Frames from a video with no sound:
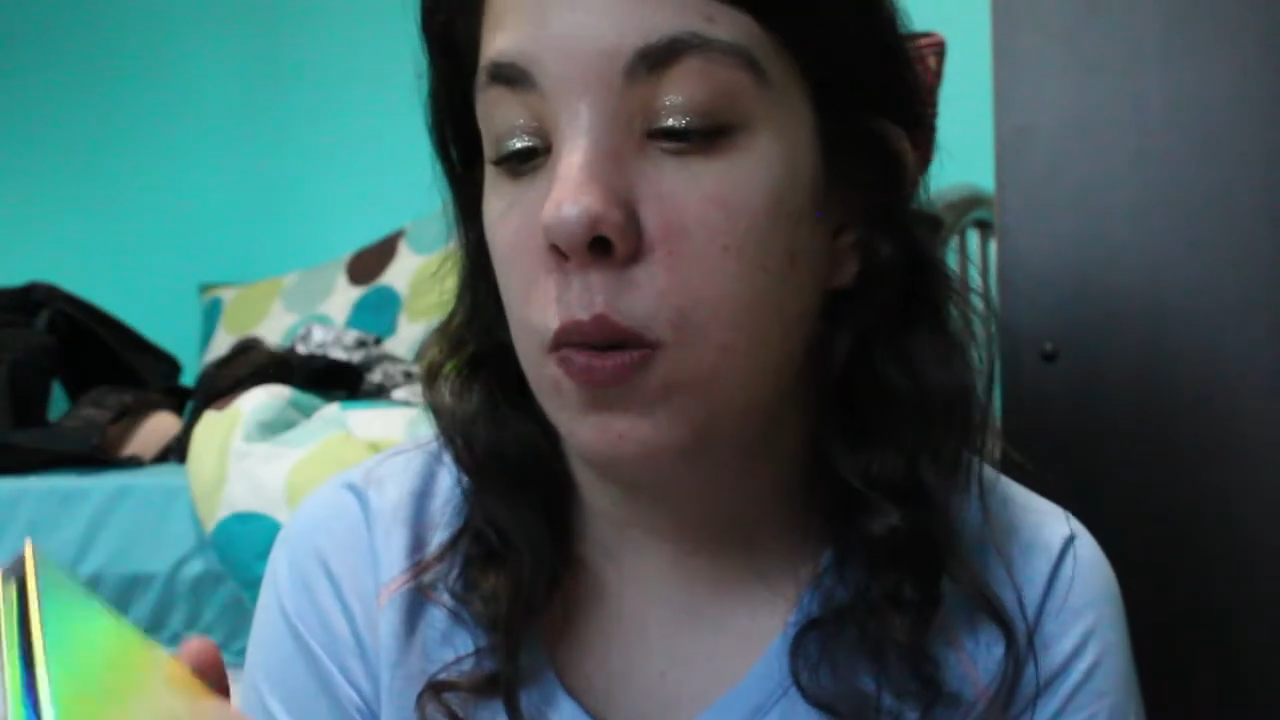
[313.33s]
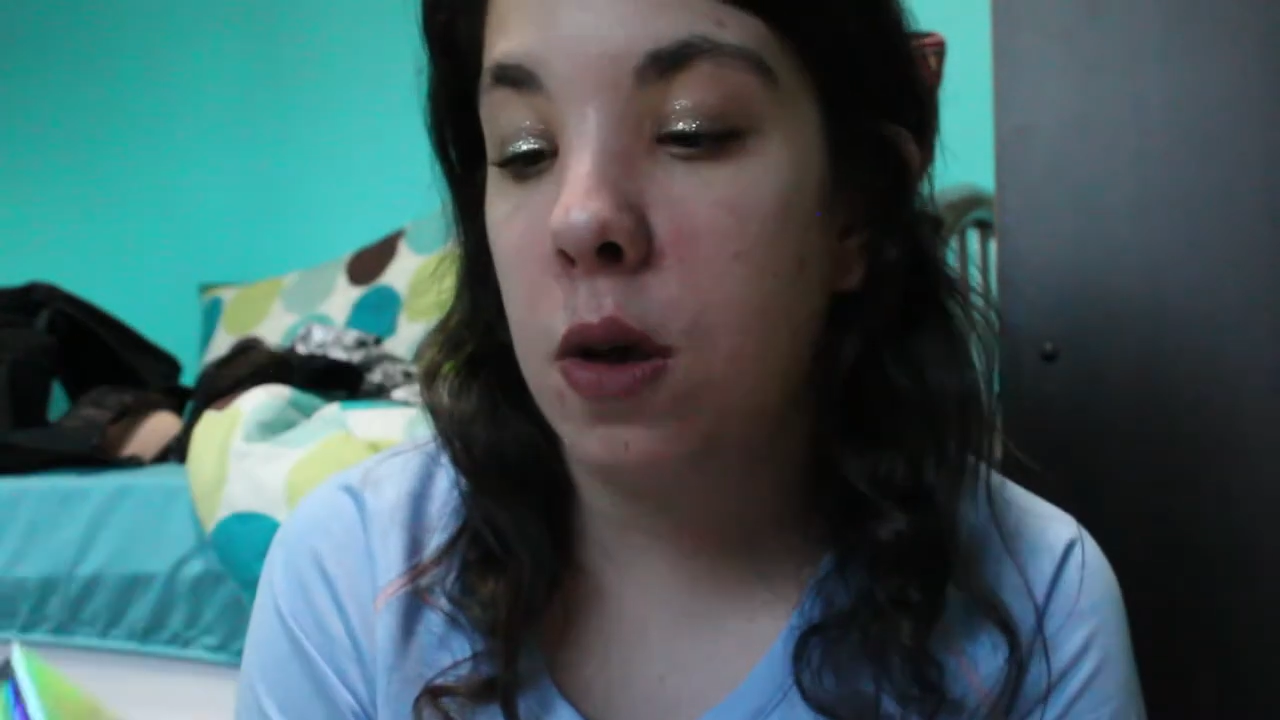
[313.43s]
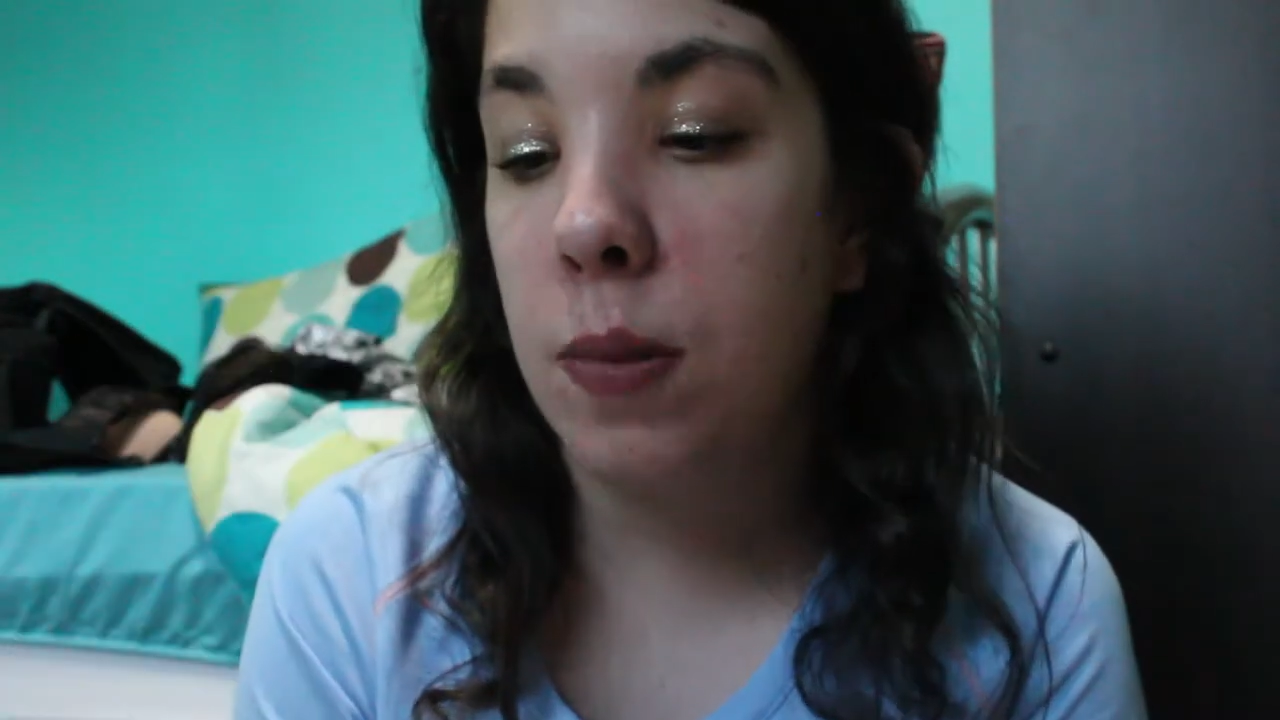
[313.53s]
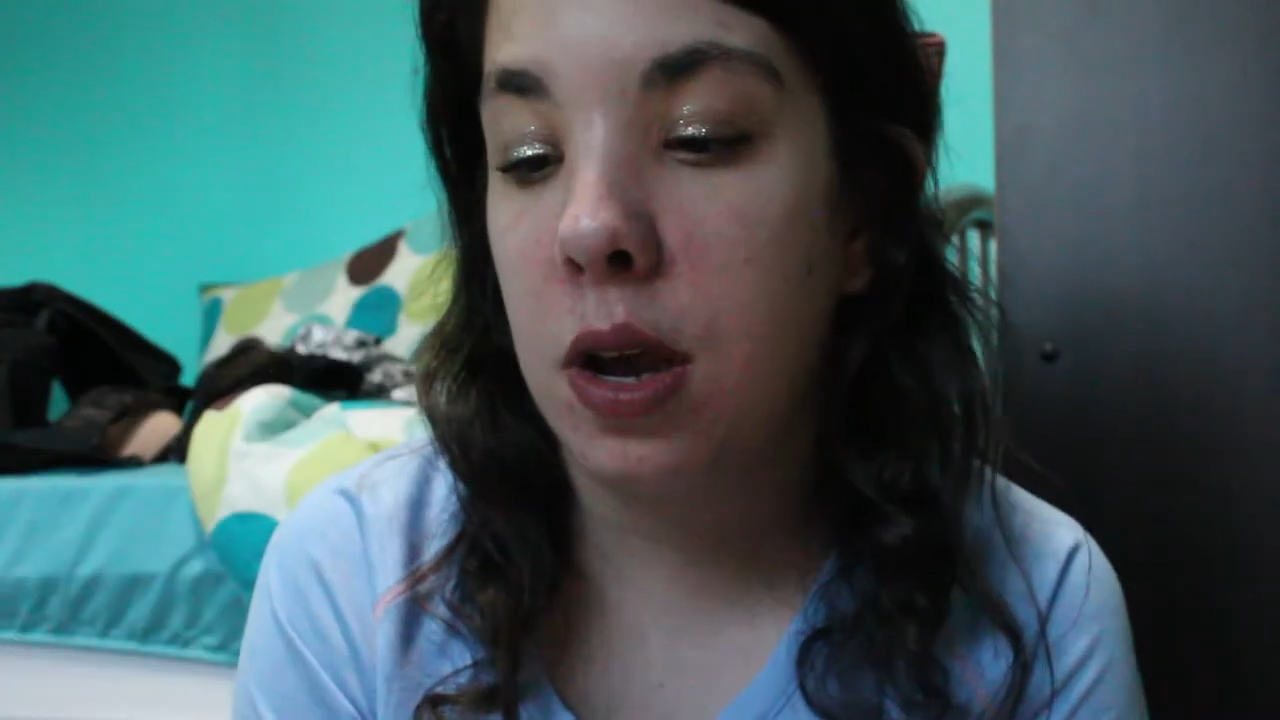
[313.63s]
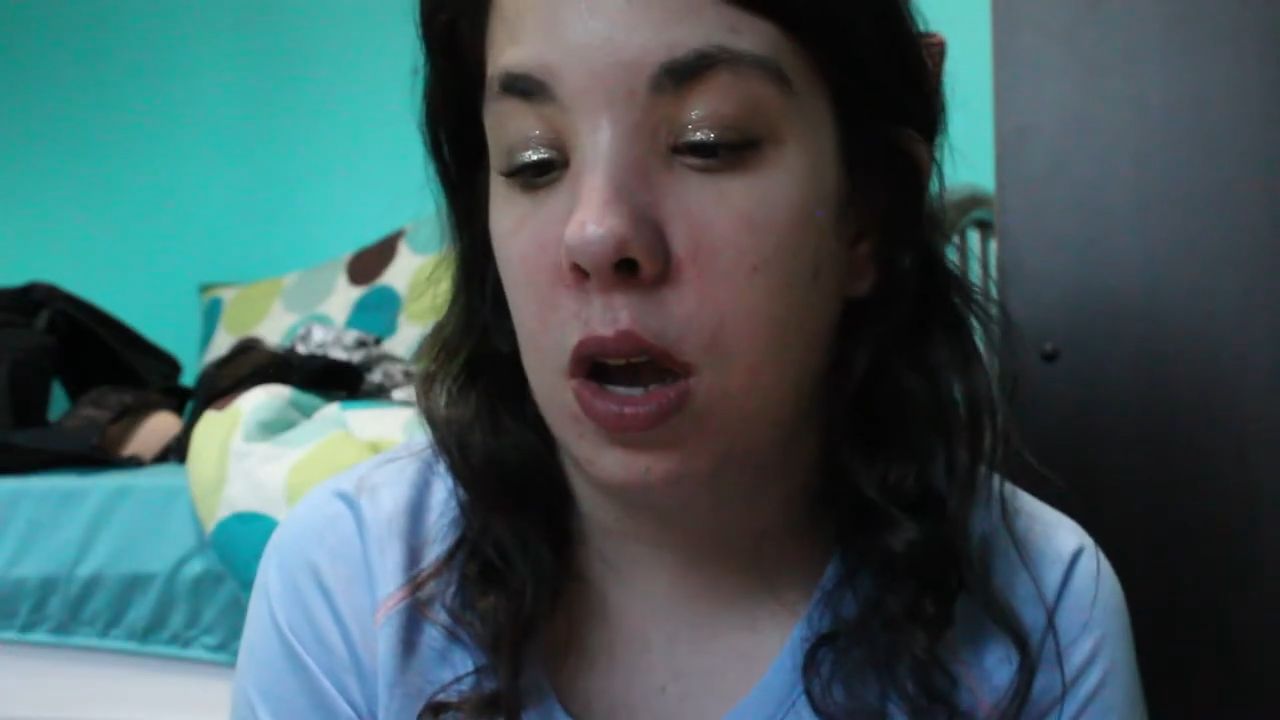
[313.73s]

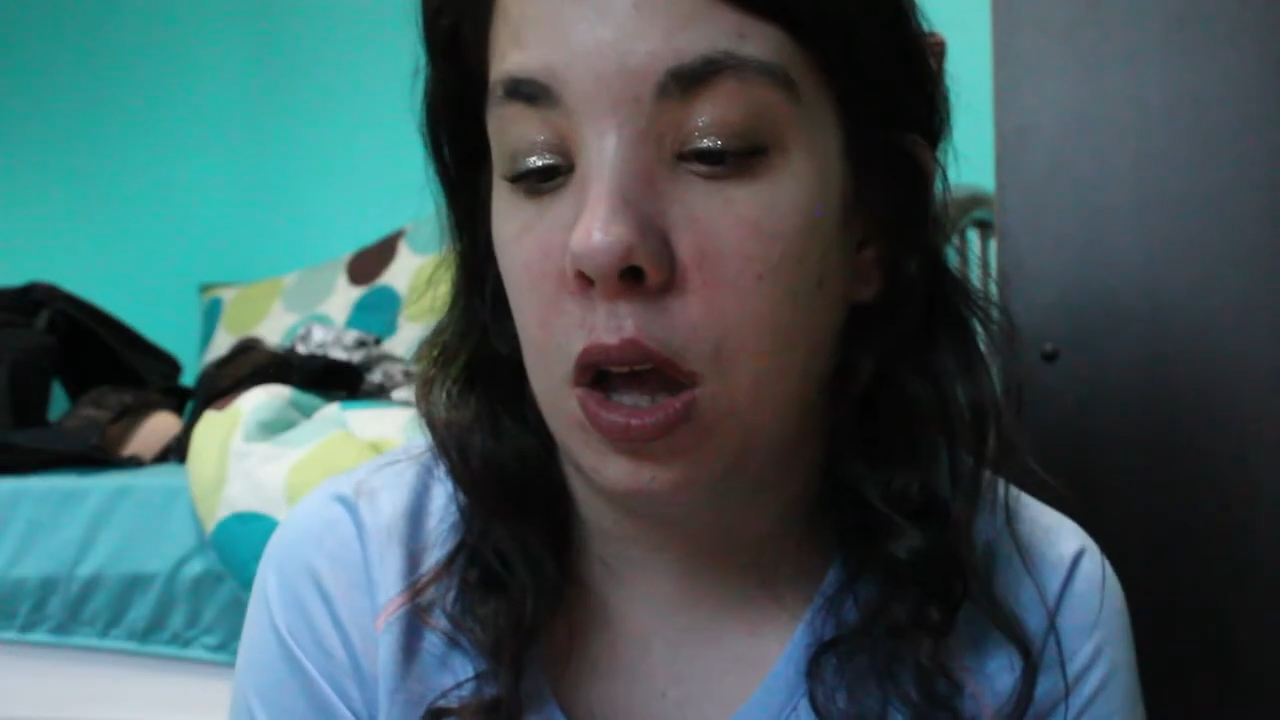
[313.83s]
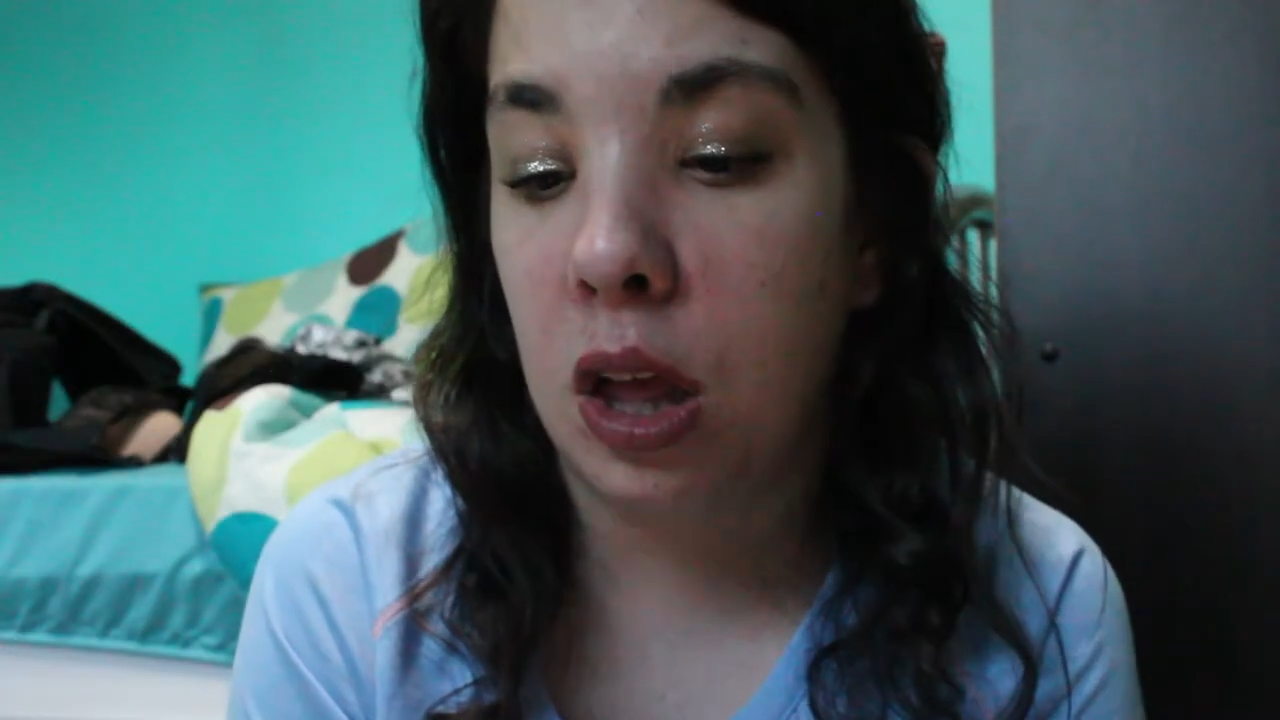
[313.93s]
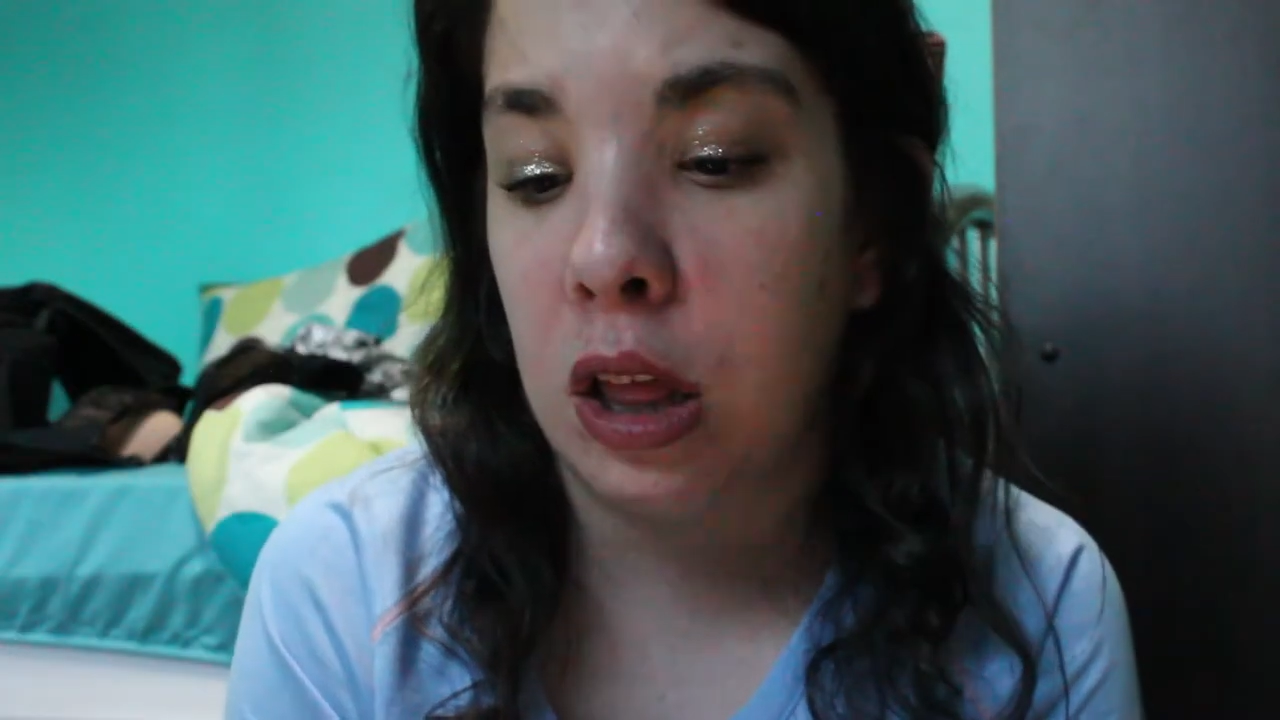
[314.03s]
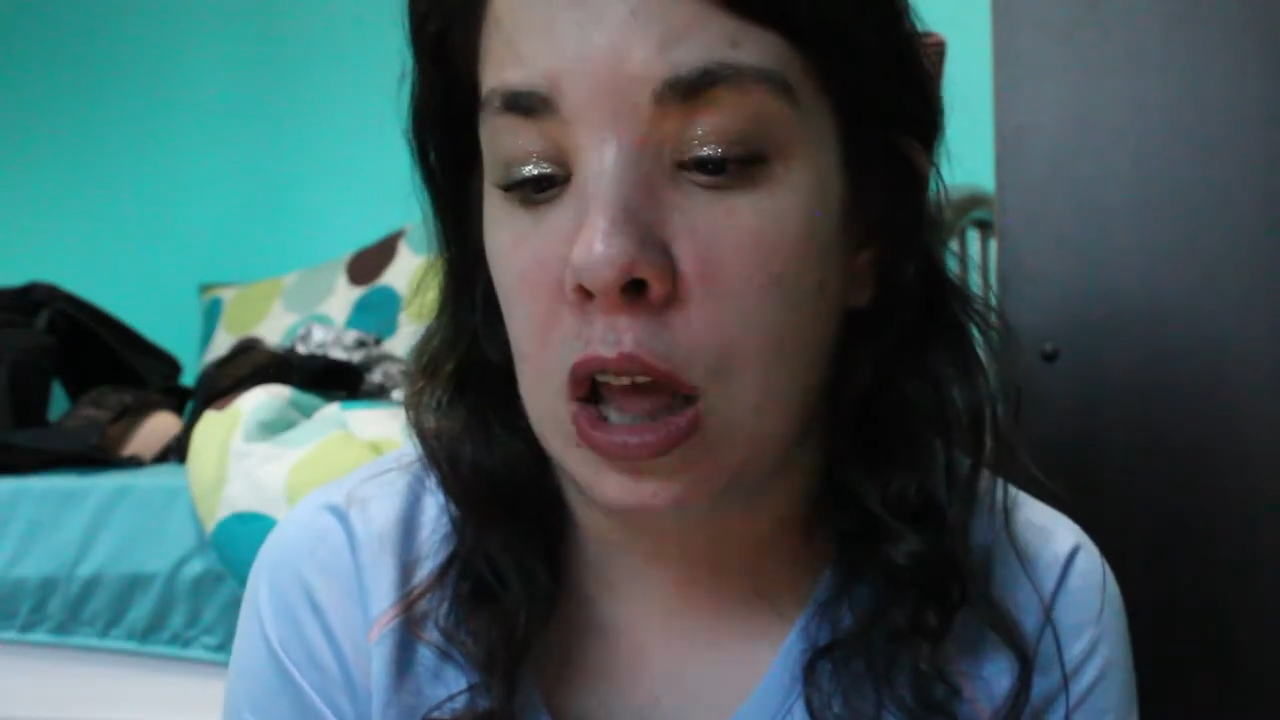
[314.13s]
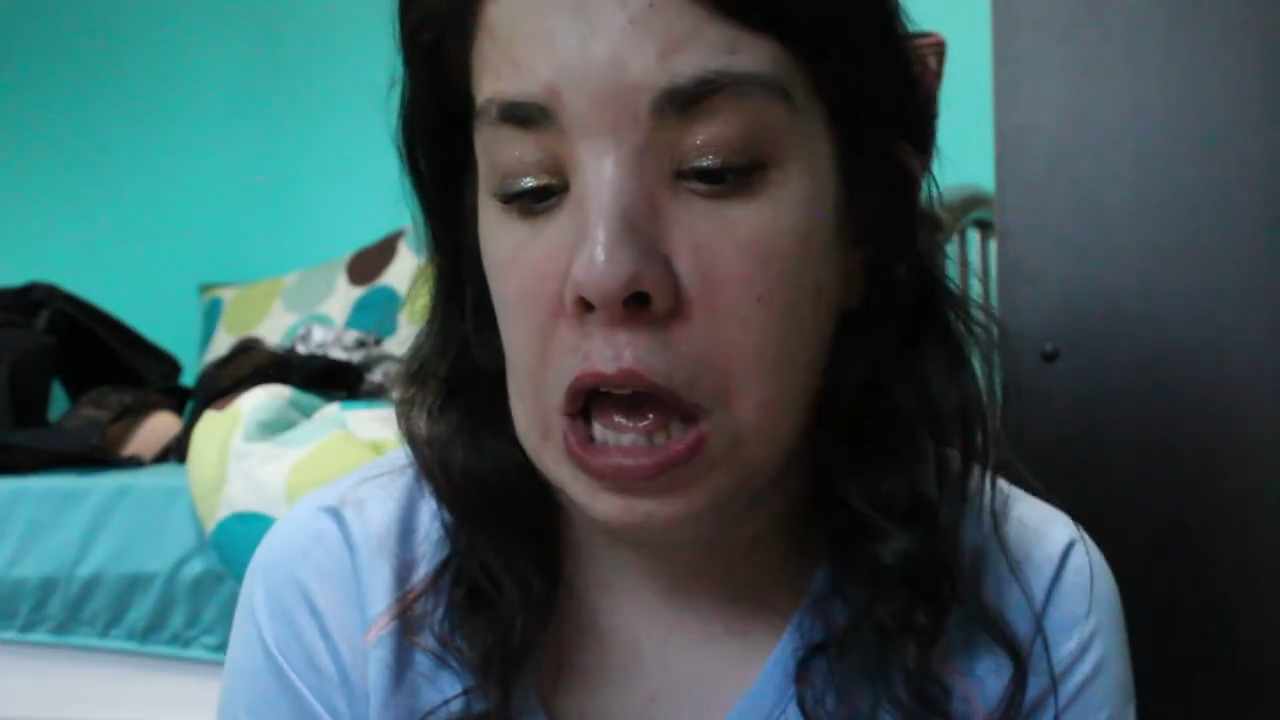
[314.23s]
week
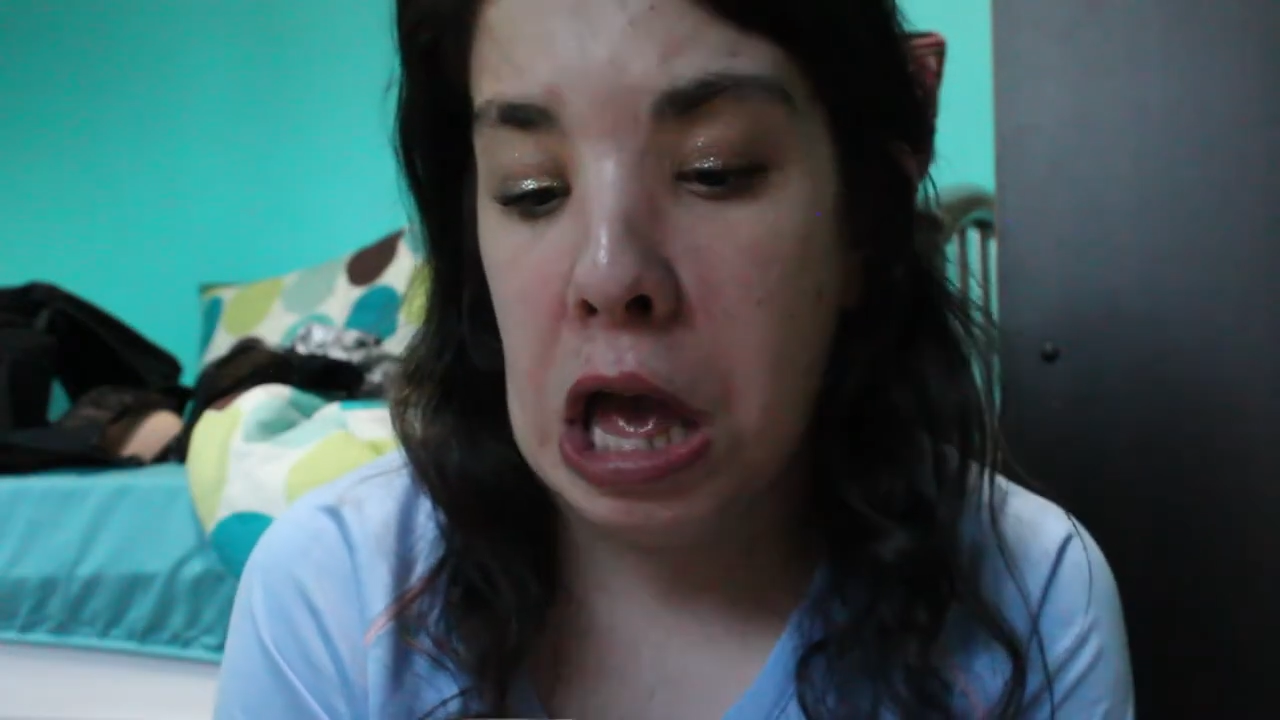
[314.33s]
because